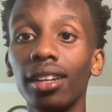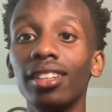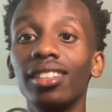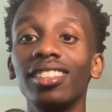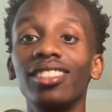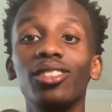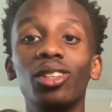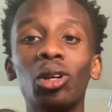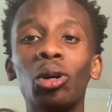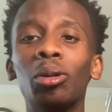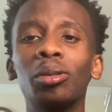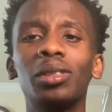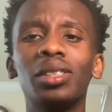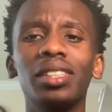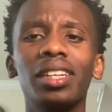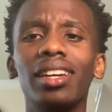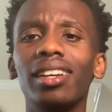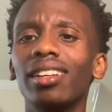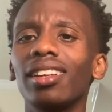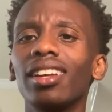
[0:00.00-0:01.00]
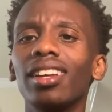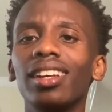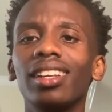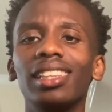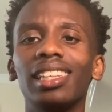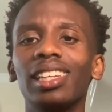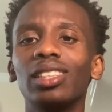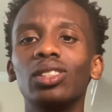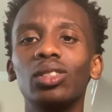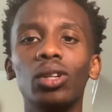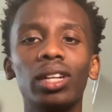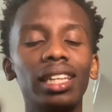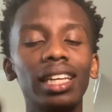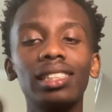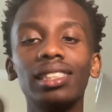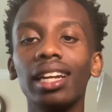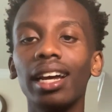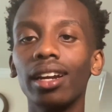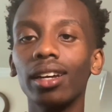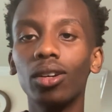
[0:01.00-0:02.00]
You know what I'm saying? That's
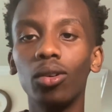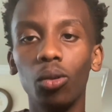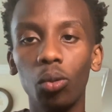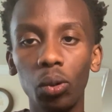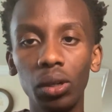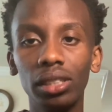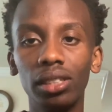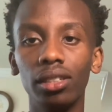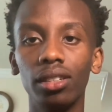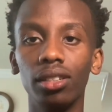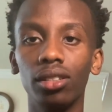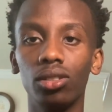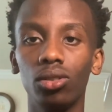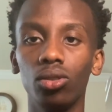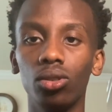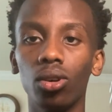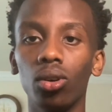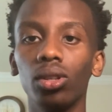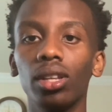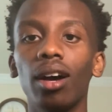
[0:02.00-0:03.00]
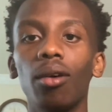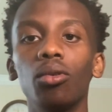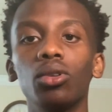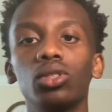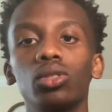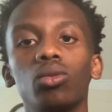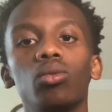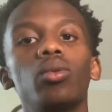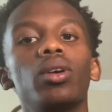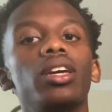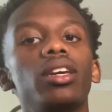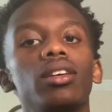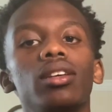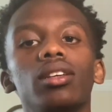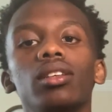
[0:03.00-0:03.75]
not a coincidence, you know. That was a way